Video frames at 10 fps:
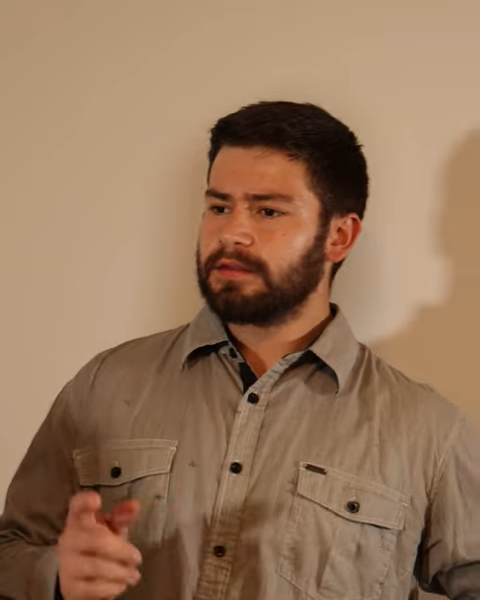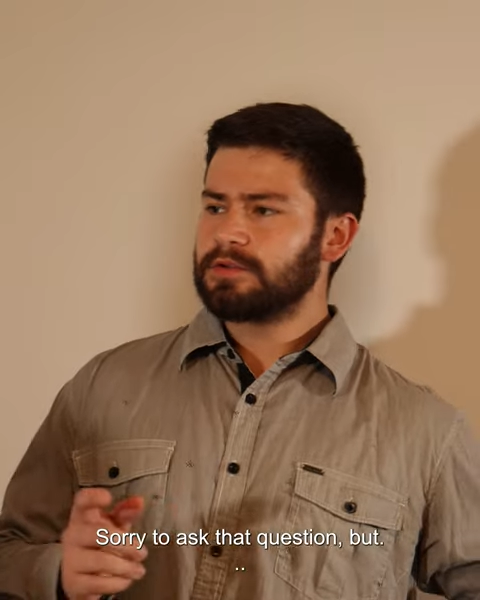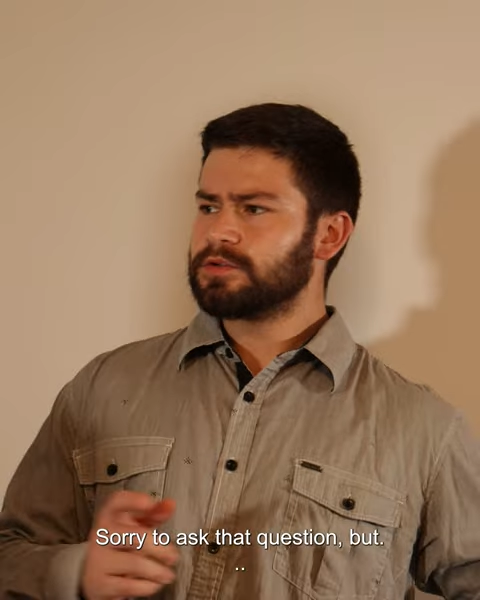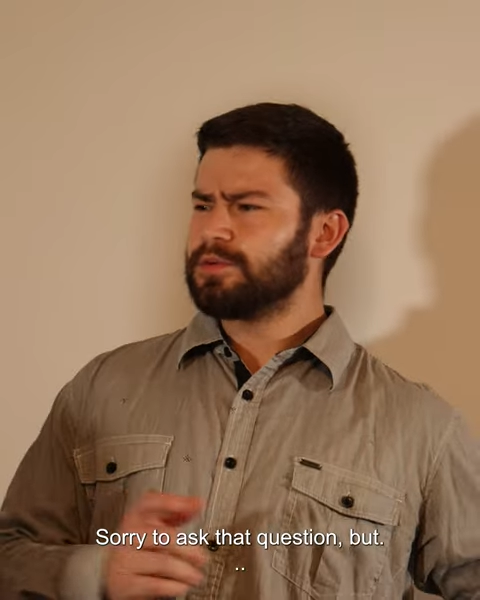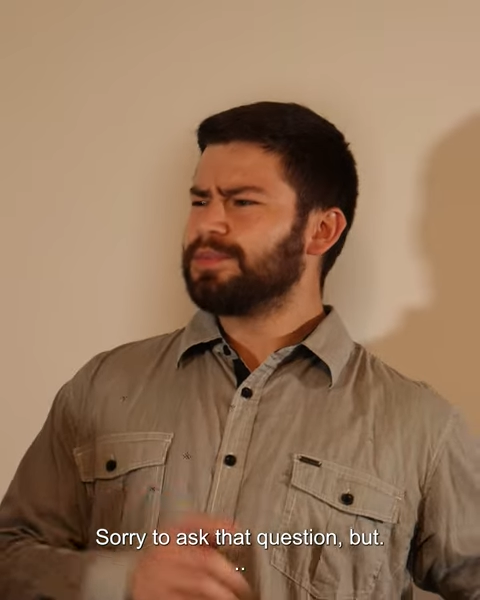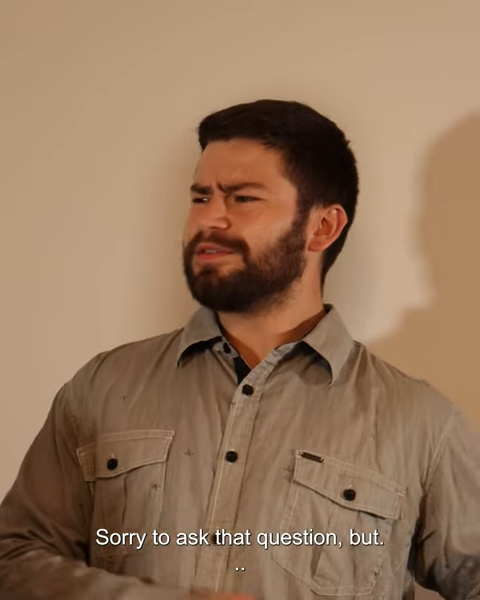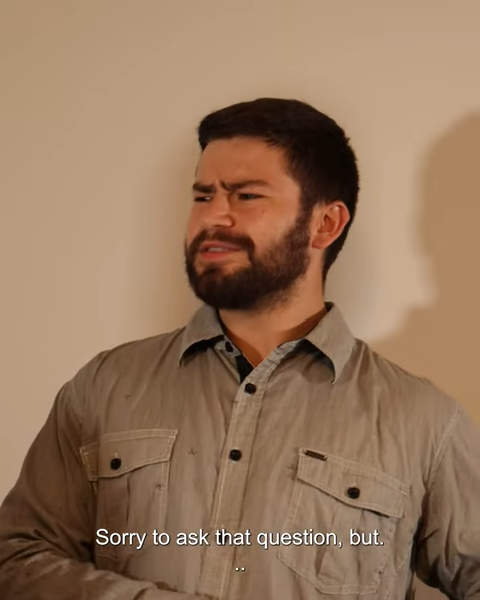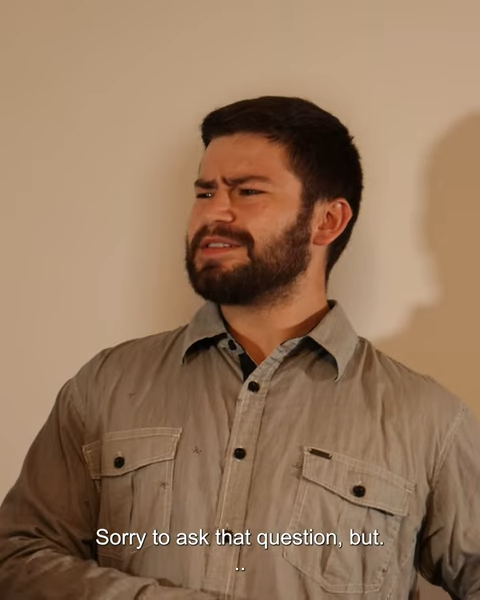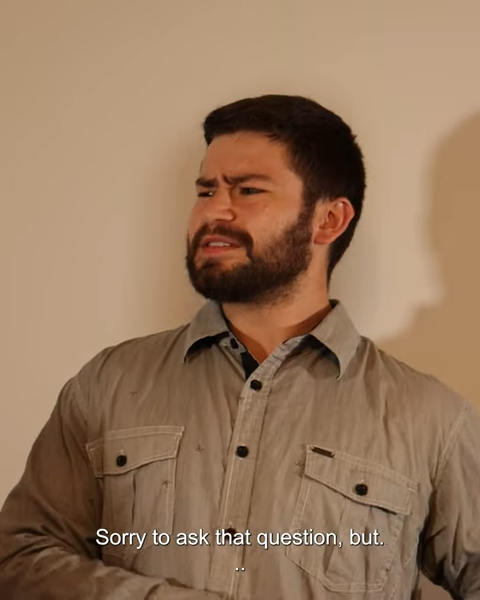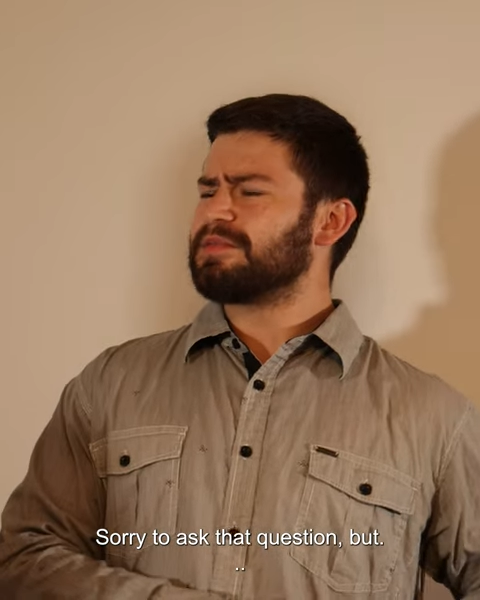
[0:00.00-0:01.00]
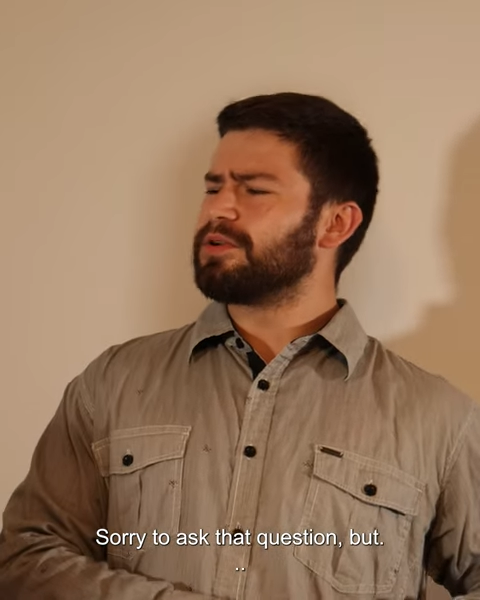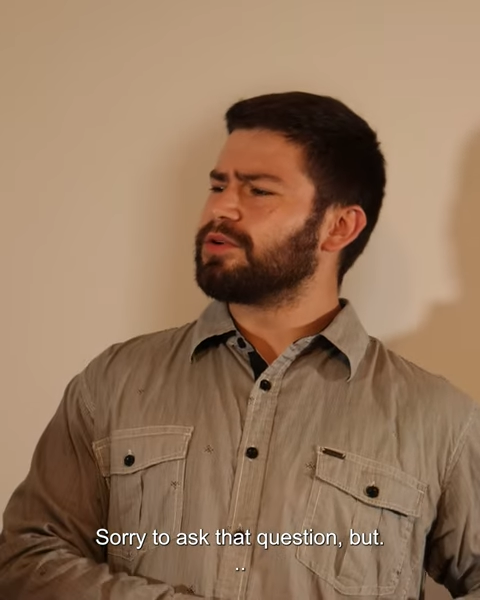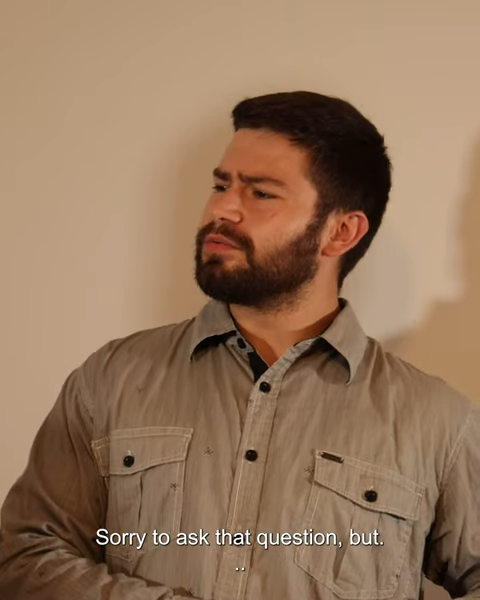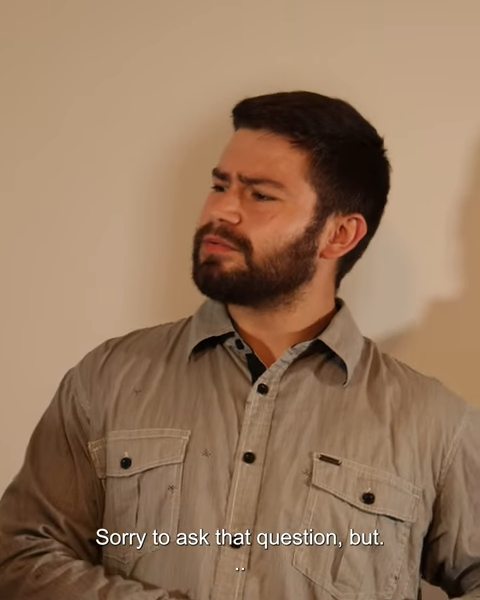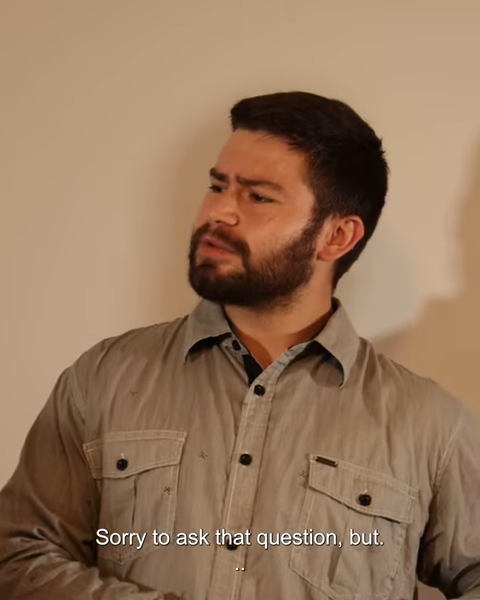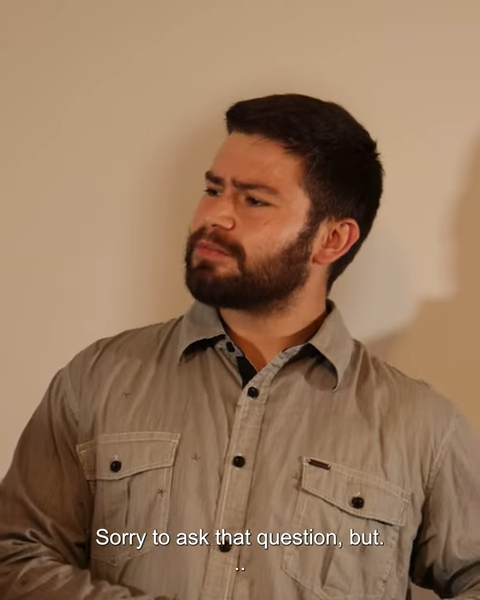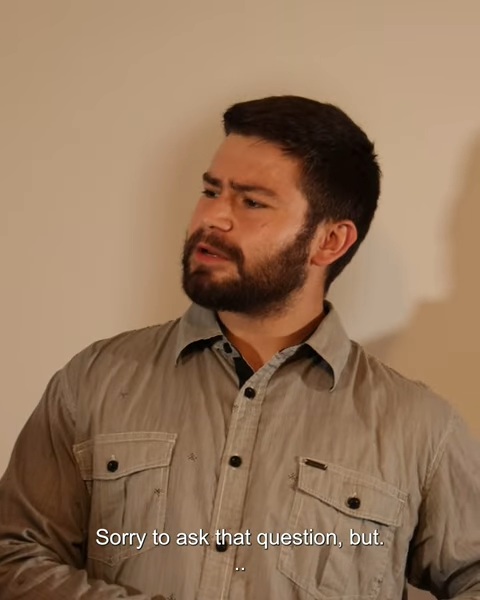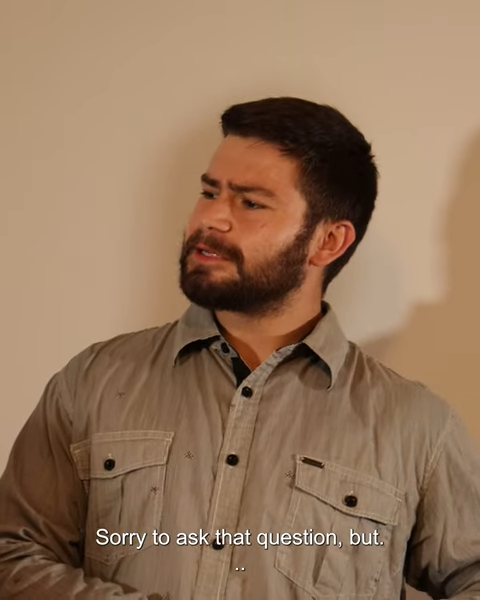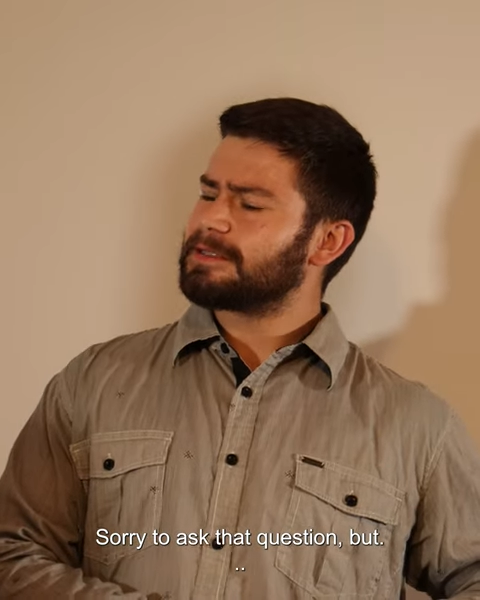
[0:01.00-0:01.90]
Sorry to ask that question, but